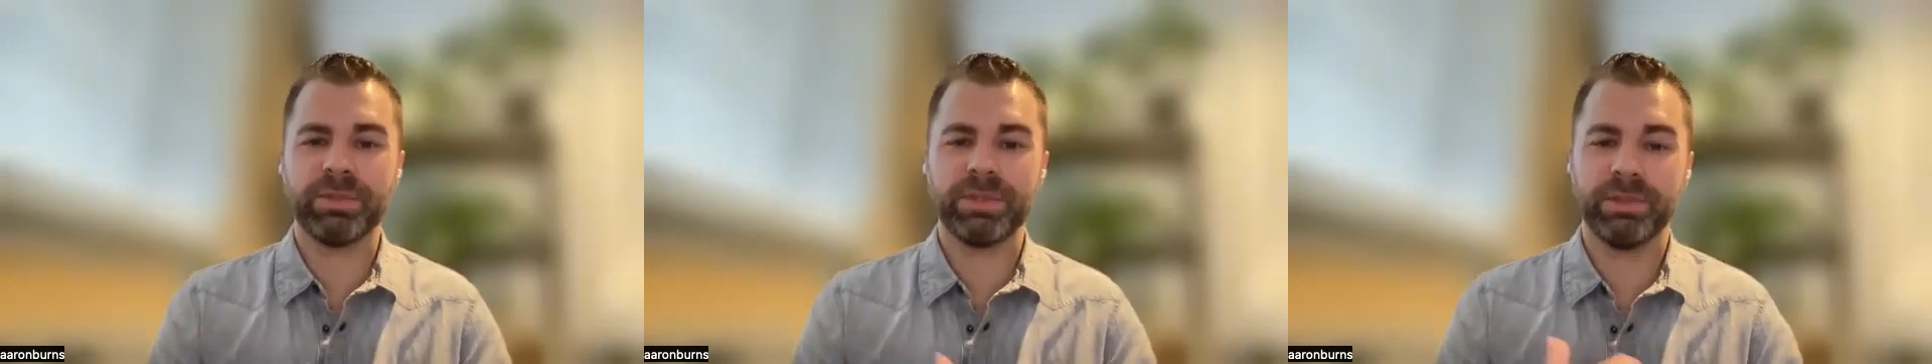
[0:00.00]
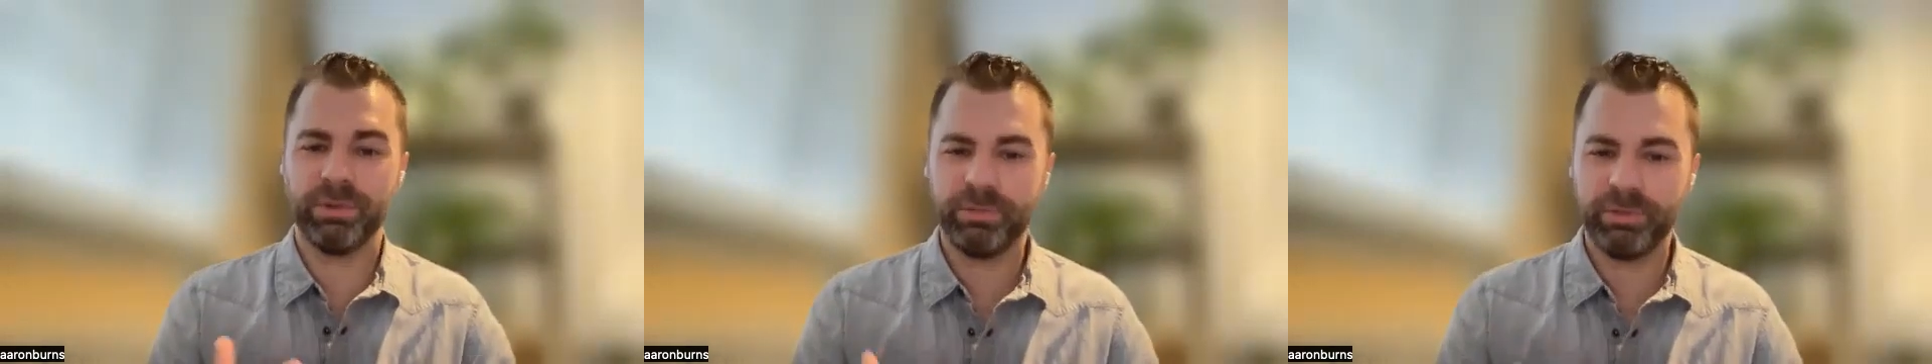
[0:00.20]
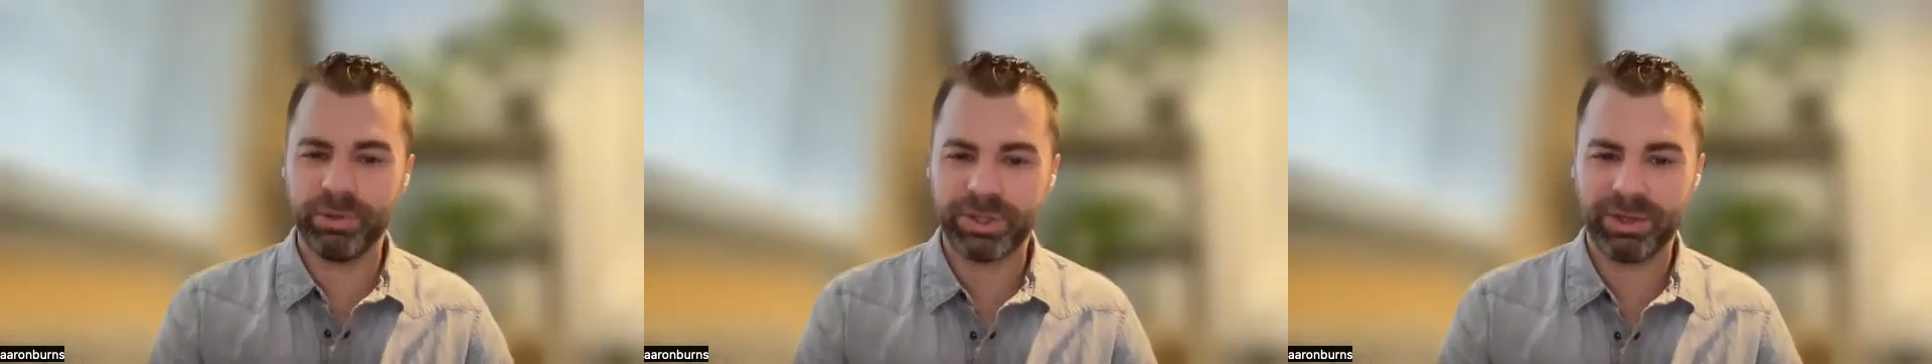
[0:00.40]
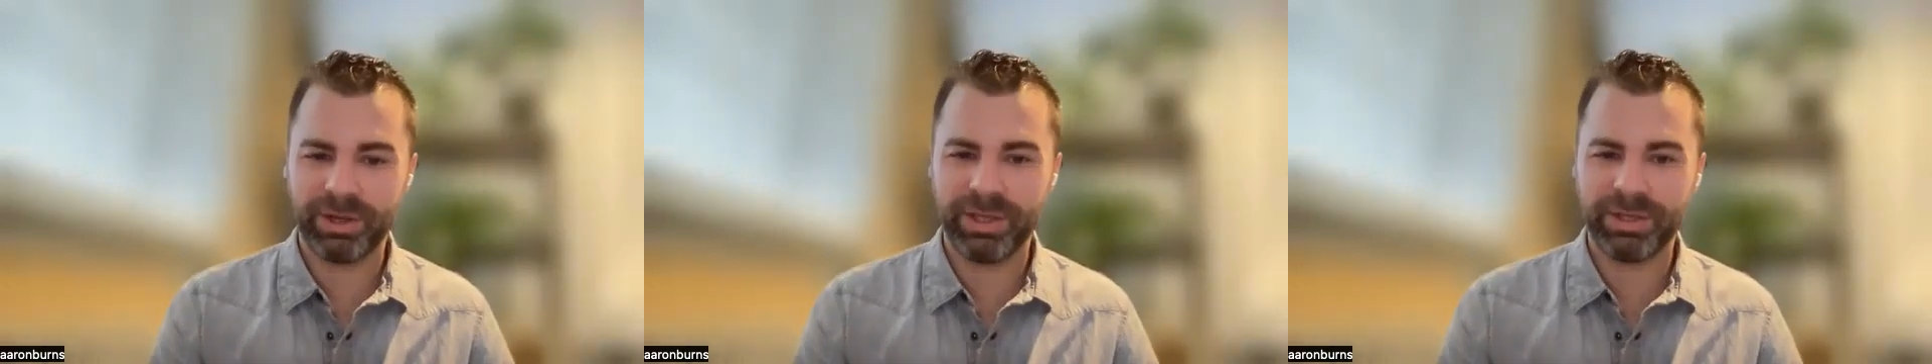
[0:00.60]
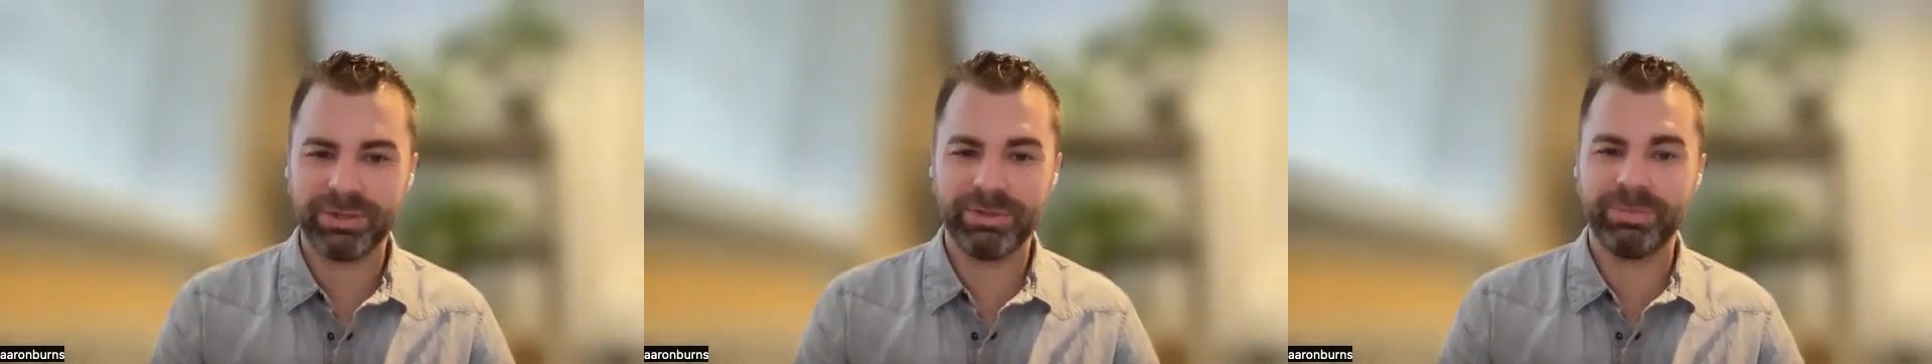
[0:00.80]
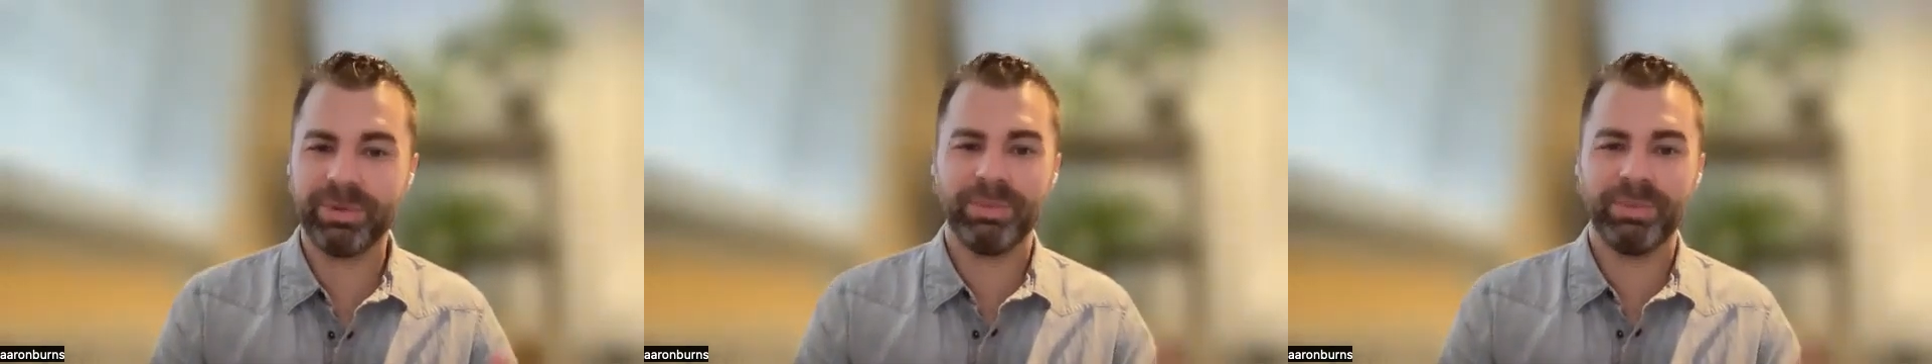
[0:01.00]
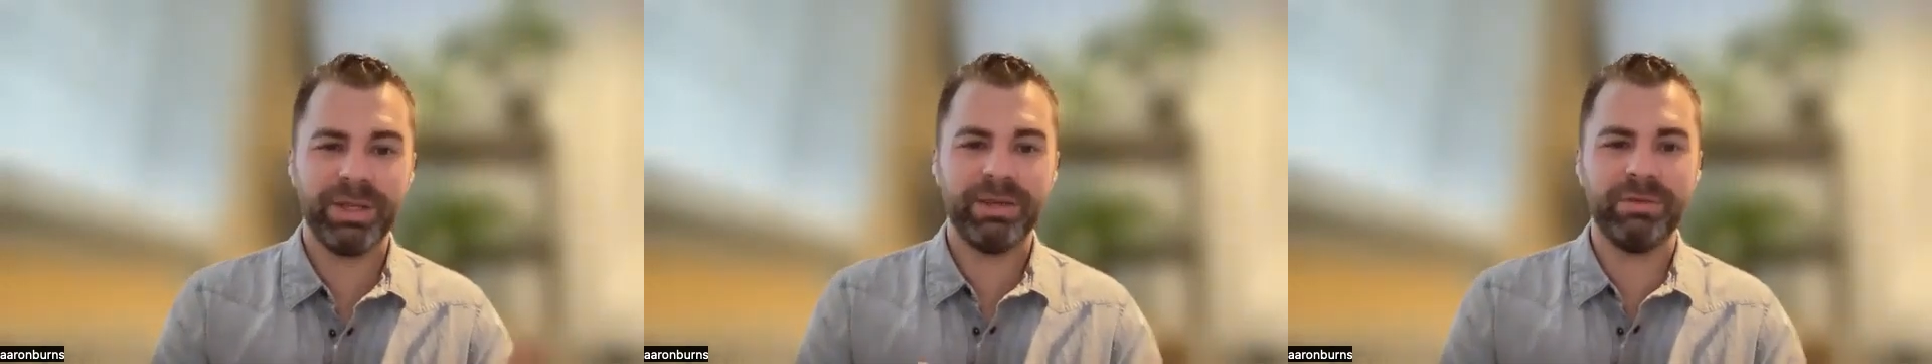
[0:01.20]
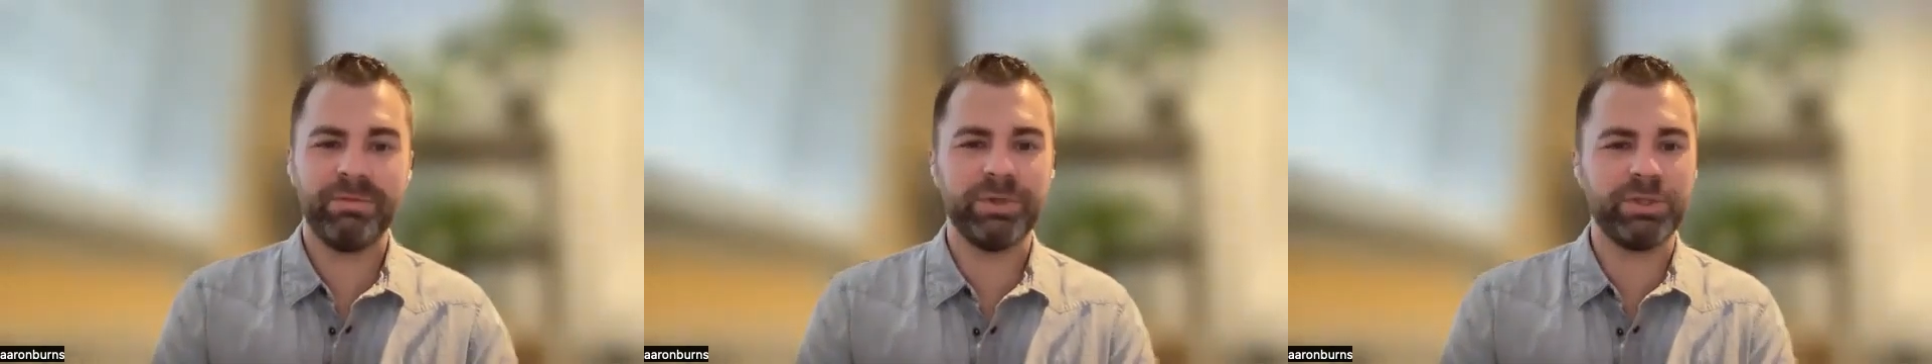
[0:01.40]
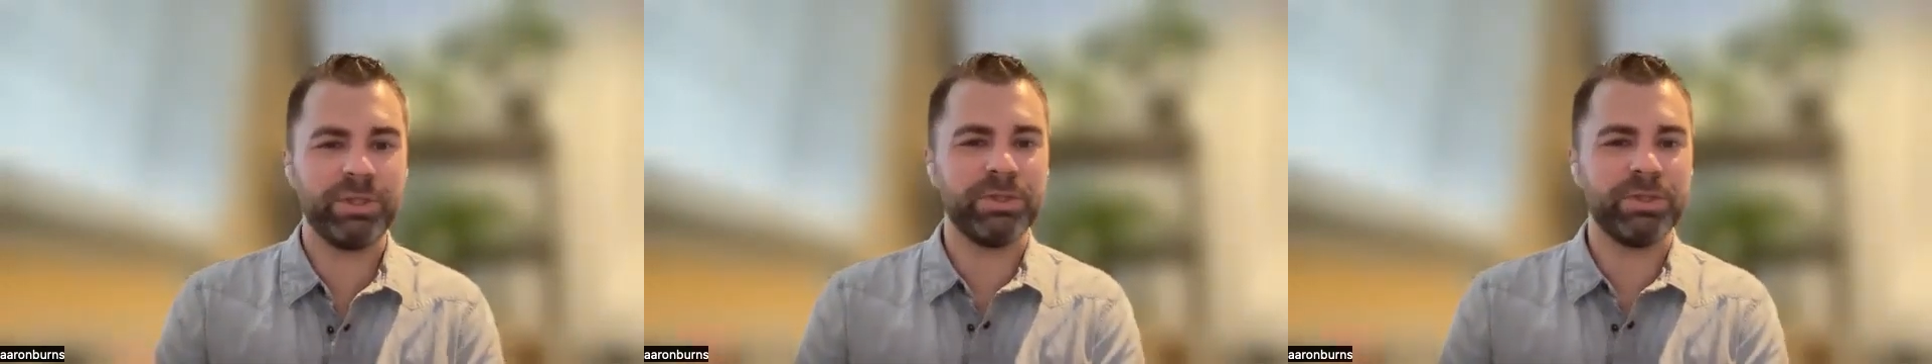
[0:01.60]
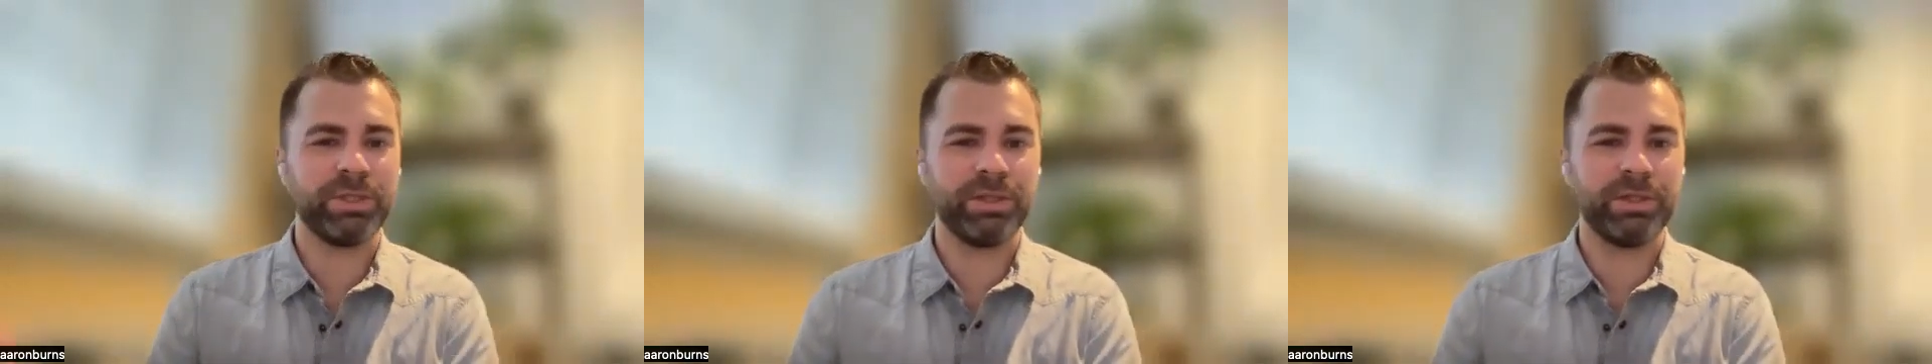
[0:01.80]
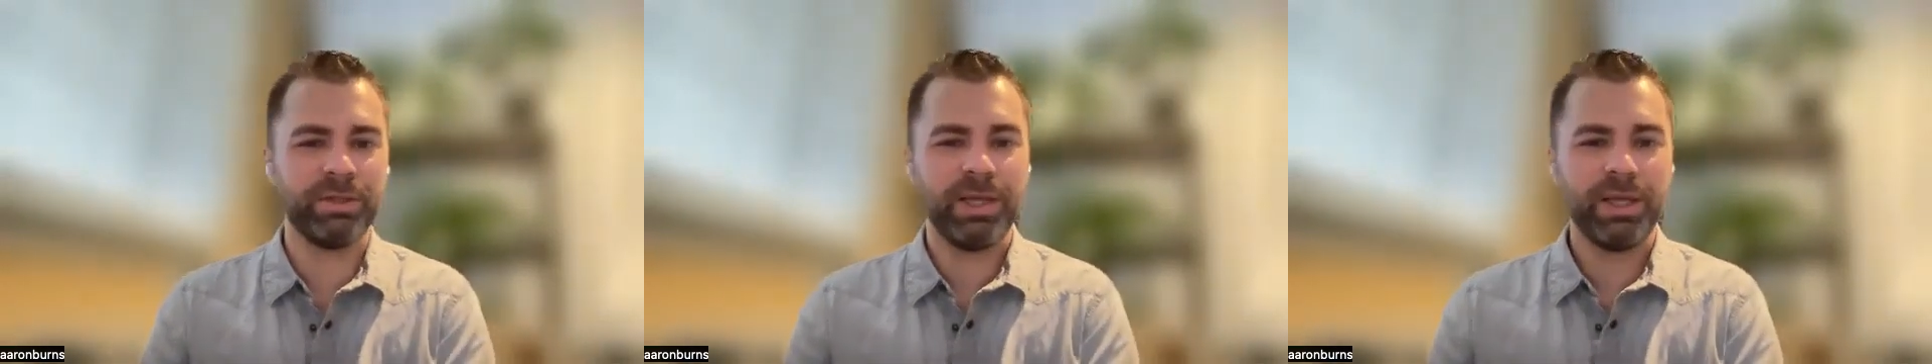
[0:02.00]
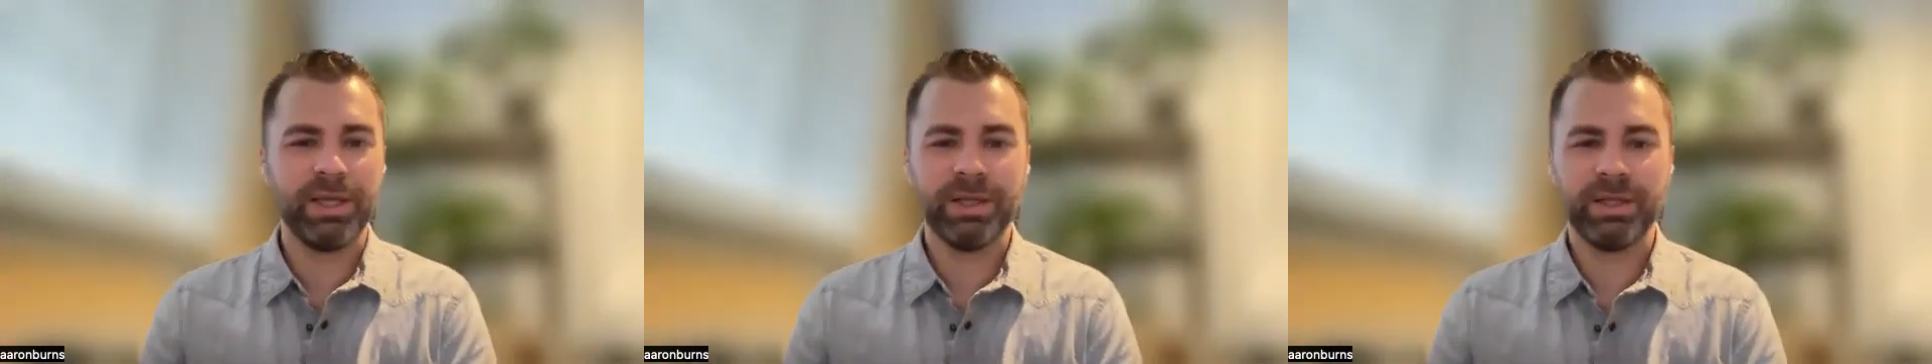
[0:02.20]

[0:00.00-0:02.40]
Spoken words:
some of which are answered, but many of which are still